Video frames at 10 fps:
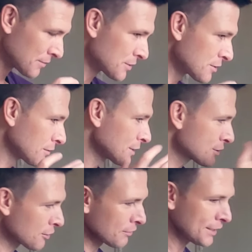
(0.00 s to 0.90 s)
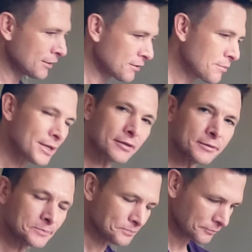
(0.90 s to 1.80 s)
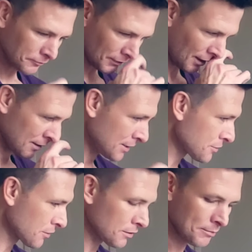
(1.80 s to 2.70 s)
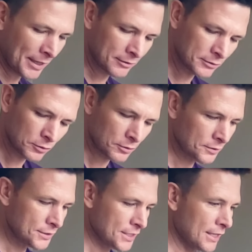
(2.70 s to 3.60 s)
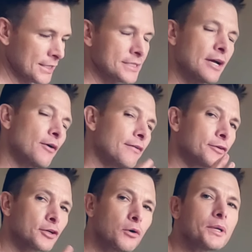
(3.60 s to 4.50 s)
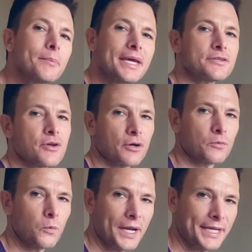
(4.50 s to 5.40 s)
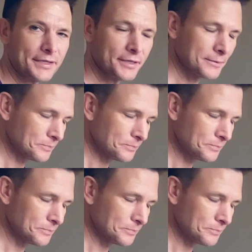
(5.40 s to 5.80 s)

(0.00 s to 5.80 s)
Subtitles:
So let's start right here in the middle. These are the Laurel Designs. Now if you're going based on weight,